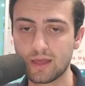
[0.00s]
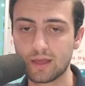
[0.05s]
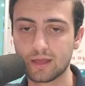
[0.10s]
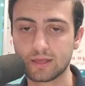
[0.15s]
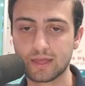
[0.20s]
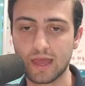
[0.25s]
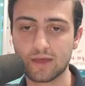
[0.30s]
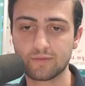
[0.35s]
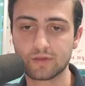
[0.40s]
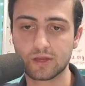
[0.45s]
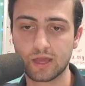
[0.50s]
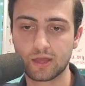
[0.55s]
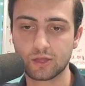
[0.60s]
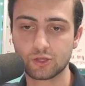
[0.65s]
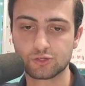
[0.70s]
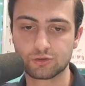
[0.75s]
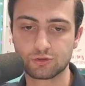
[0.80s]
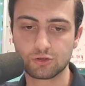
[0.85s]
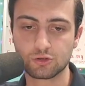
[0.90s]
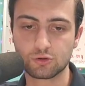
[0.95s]
Gavin and
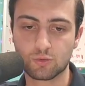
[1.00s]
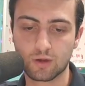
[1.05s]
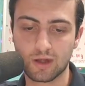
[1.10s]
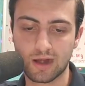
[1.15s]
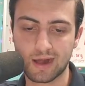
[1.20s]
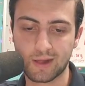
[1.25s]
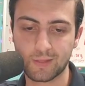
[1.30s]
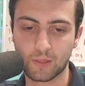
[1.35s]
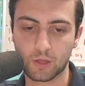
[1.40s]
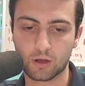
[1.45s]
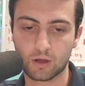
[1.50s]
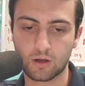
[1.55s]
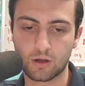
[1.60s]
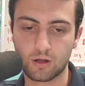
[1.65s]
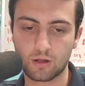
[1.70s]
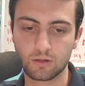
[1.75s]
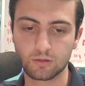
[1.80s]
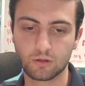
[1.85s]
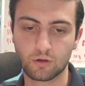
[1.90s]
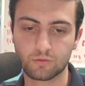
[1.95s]
Drew were on the
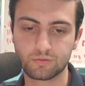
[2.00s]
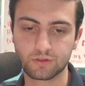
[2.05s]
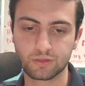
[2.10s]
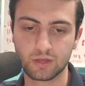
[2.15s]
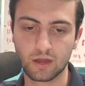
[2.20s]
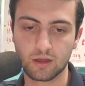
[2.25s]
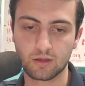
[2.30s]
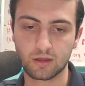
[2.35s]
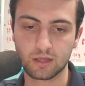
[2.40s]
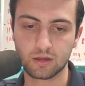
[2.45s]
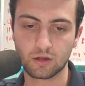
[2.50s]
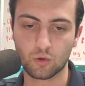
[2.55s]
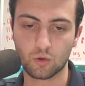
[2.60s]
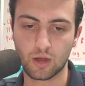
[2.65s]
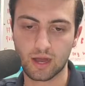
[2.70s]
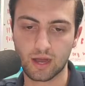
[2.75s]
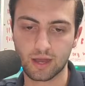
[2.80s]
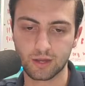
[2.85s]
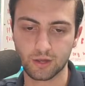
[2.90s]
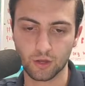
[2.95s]
call over there in
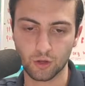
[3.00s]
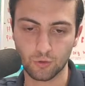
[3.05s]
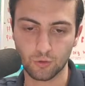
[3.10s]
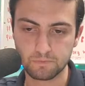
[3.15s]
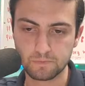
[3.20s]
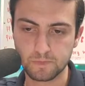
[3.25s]
Ohio.